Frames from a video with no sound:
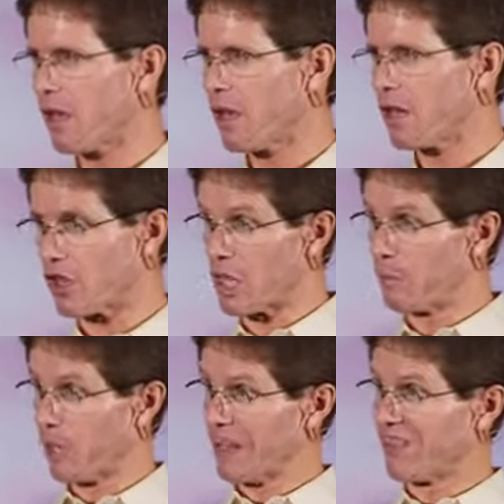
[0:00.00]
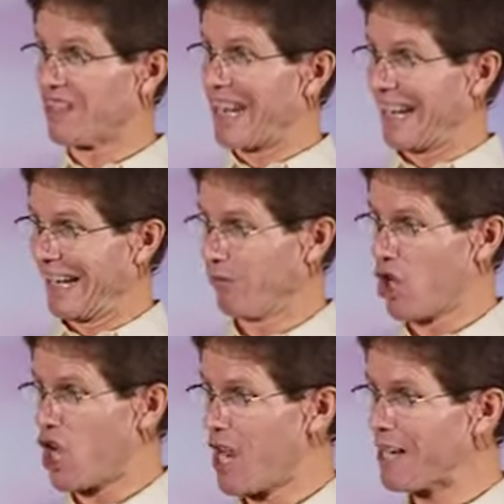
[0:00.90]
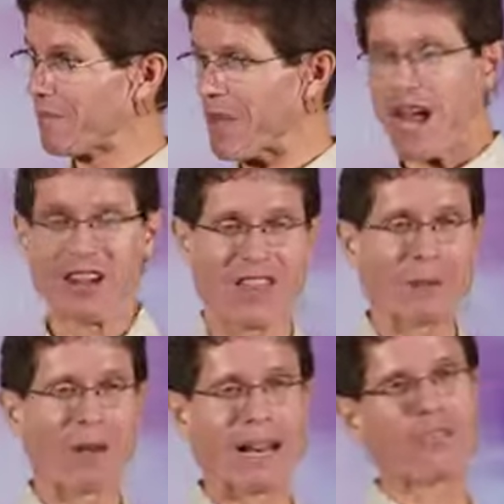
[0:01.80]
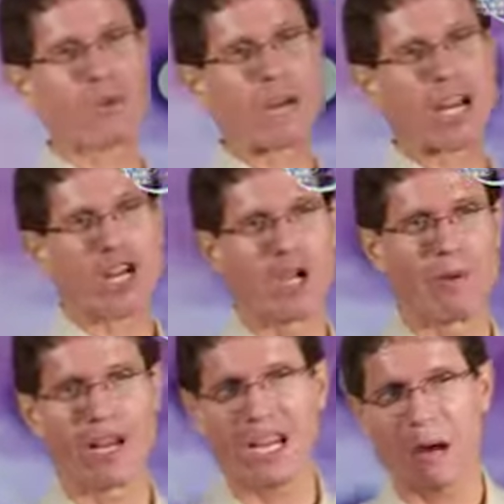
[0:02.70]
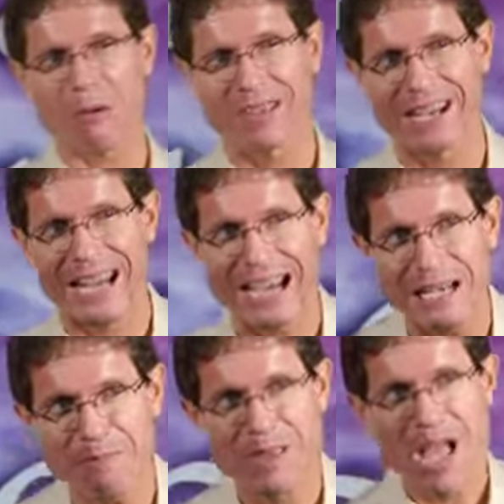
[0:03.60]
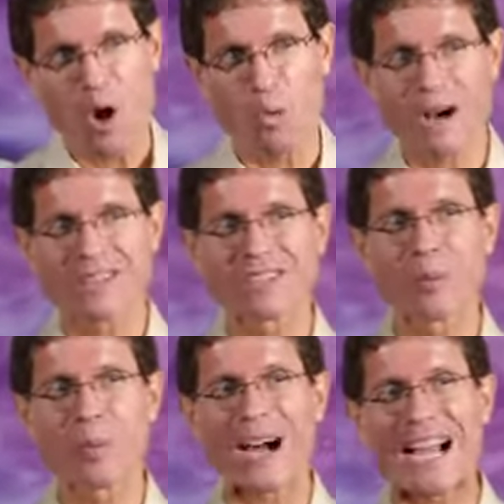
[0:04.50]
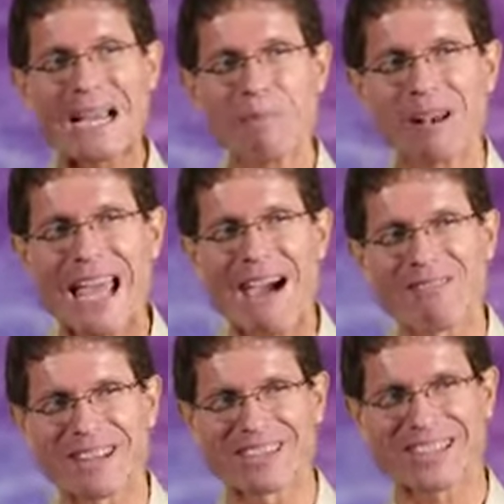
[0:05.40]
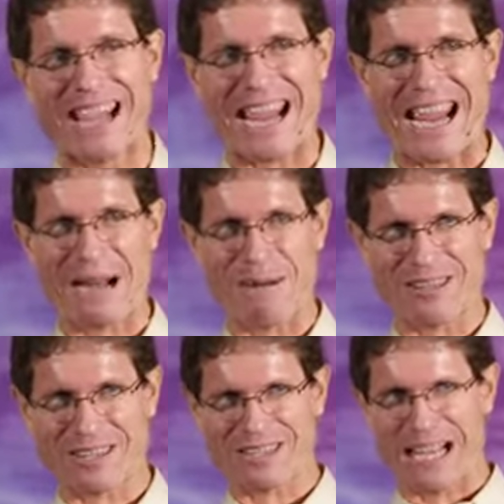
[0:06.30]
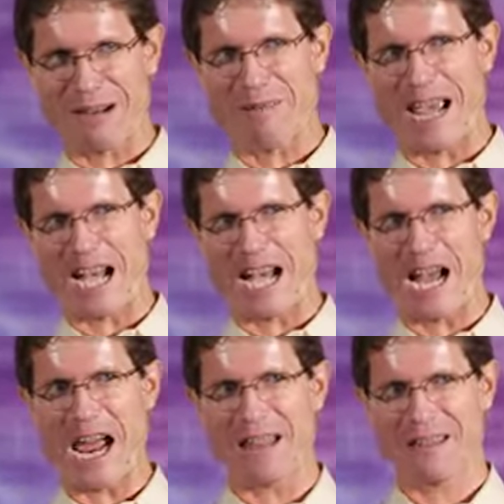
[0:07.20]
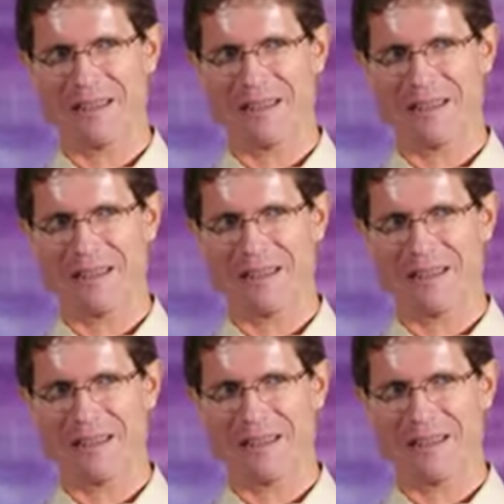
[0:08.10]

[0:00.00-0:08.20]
Do they believe the dead live on? Do they believe that we can communicate with the dead? What does the Bible have to say about the state of man in death?